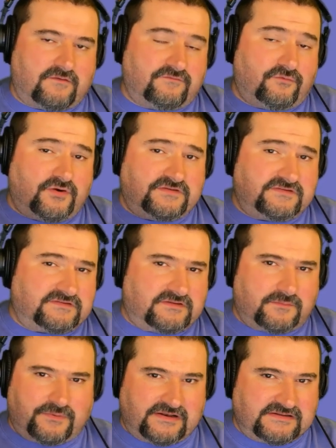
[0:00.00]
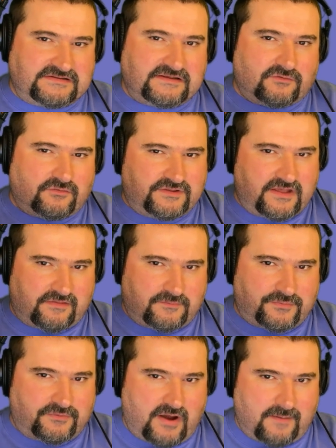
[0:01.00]
voice stability and all the other
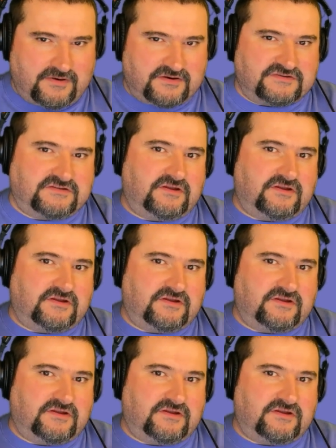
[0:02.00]
parameters